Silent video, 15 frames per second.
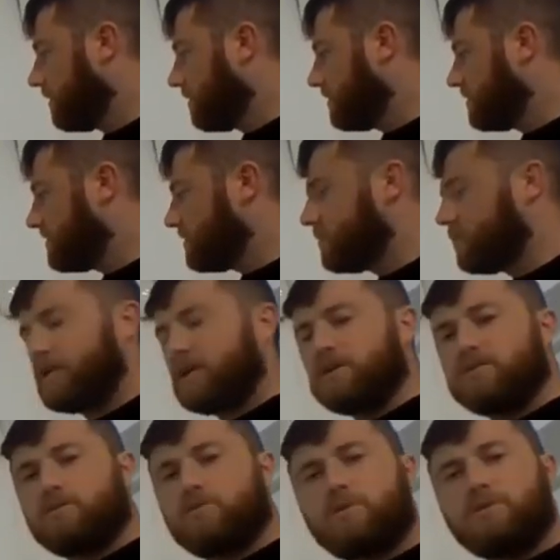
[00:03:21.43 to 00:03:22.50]
He said, okay,
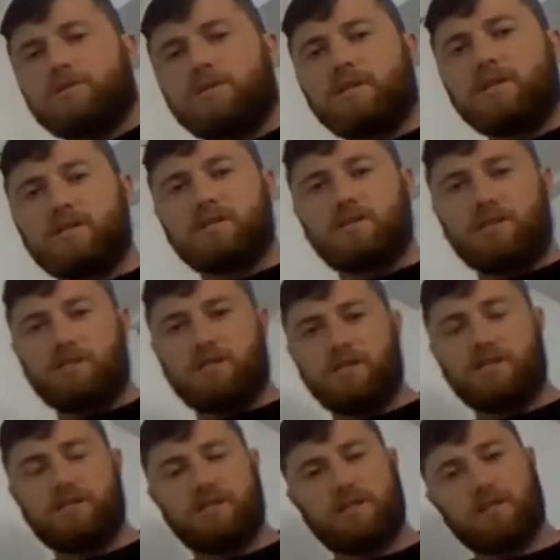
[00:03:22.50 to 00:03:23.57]
so what's the NHS? The
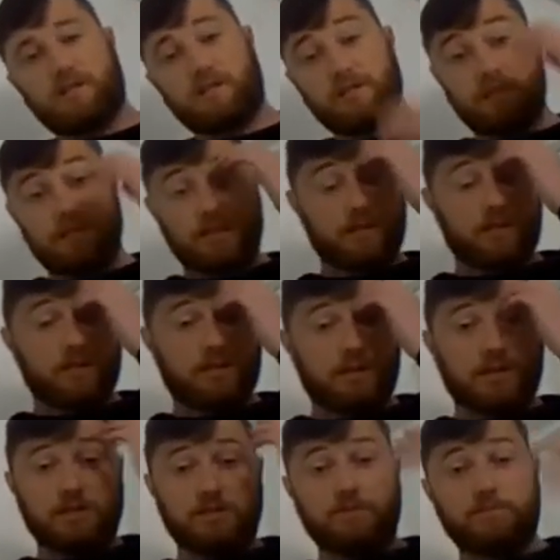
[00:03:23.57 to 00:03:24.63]
NHS is a
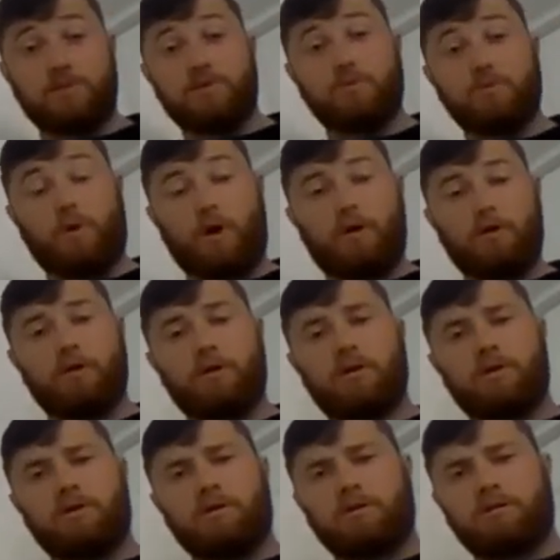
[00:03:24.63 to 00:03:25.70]
system to do what?
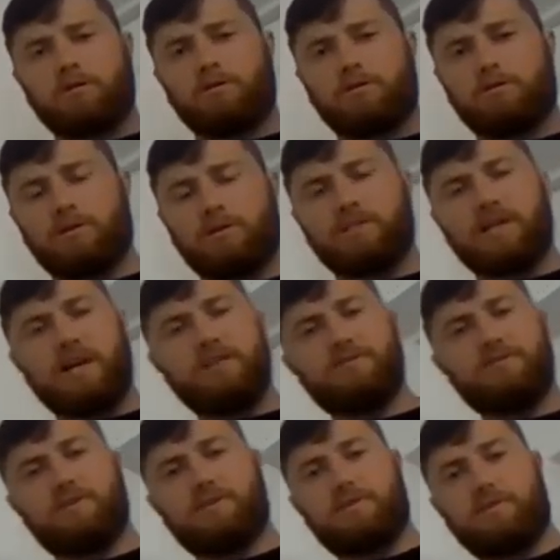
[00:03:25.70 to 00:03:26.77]
Well, it's a health
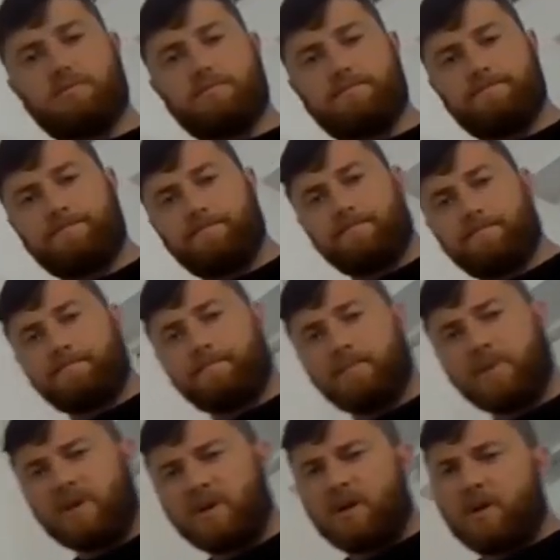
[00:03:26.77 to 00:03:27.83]
system.
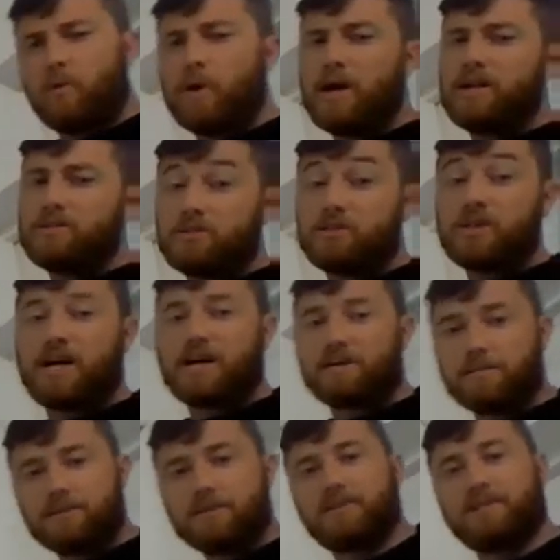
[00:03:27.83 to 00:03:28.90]
Well, there's a good
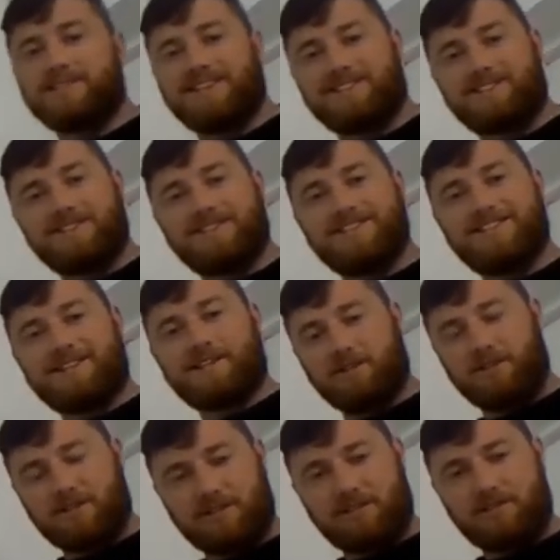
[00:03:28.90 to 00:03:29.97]
argument to say it's actually a
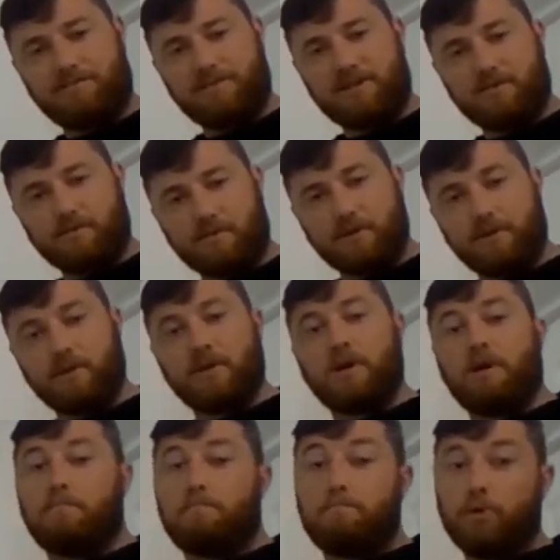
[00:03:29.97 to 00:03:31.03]
sickness system anyway,
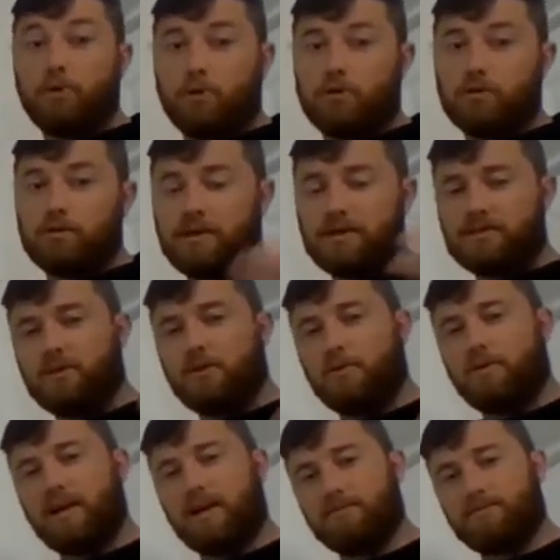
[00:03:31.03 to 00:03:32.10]
but let's go with
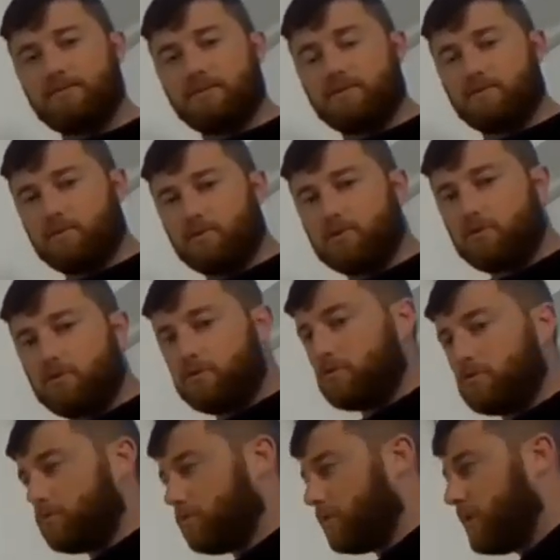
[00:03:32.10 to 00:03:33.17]
the health system. So
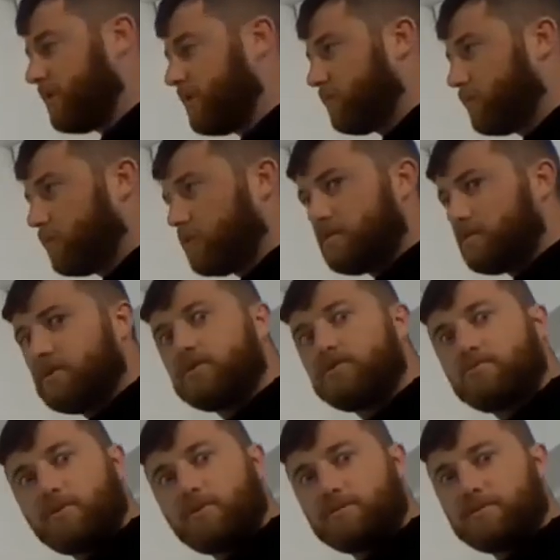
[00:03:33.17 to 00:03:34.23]
we want the
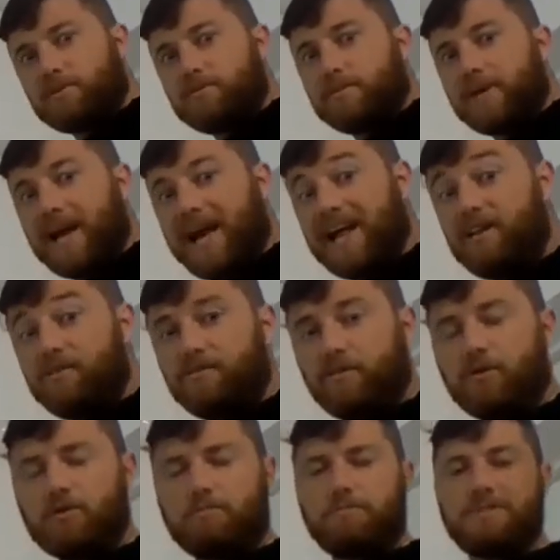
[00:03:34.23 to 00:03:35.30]
emergent properties to be health
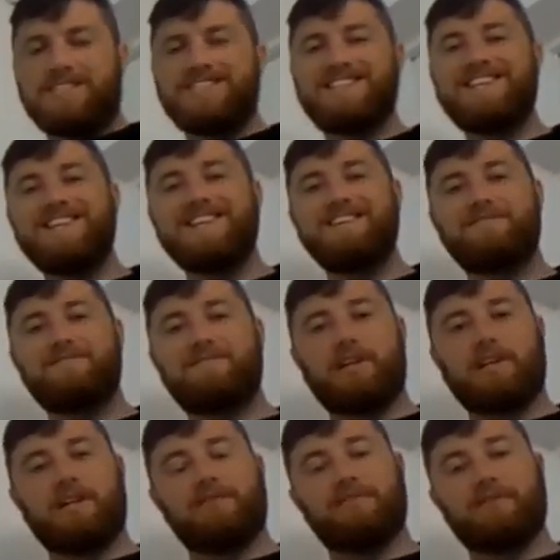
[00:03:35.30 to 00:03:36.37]
or perceived
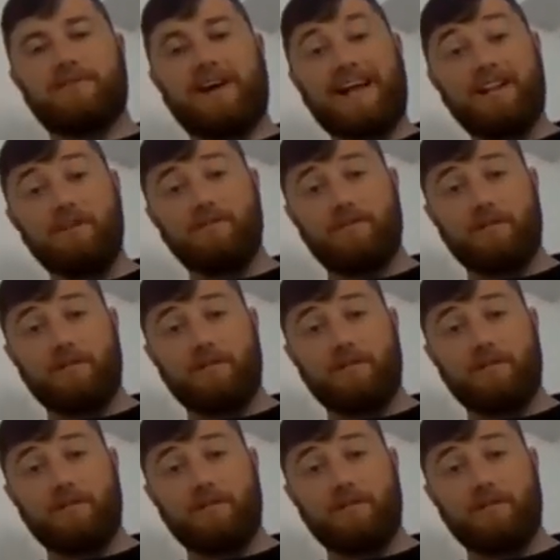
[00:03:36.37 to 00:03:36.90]
level of health